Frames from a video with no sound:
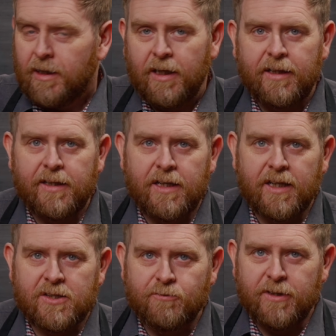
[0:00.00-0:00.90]
and then it
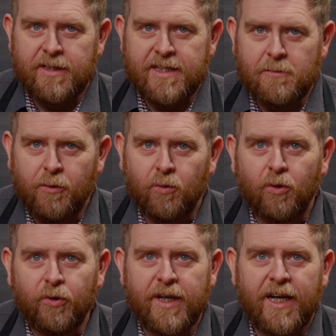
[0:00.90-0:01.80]
gets really simple.
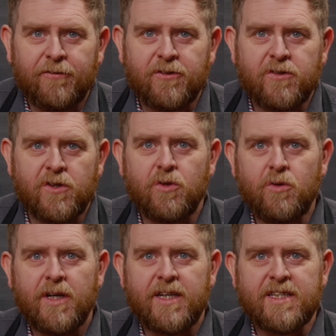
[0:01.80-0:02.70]
All you have to do
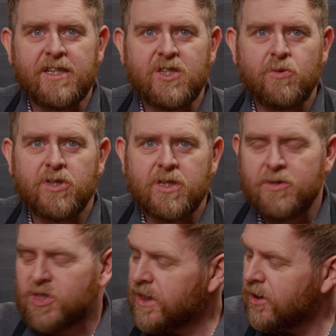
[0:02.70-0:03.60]
is then switch the machine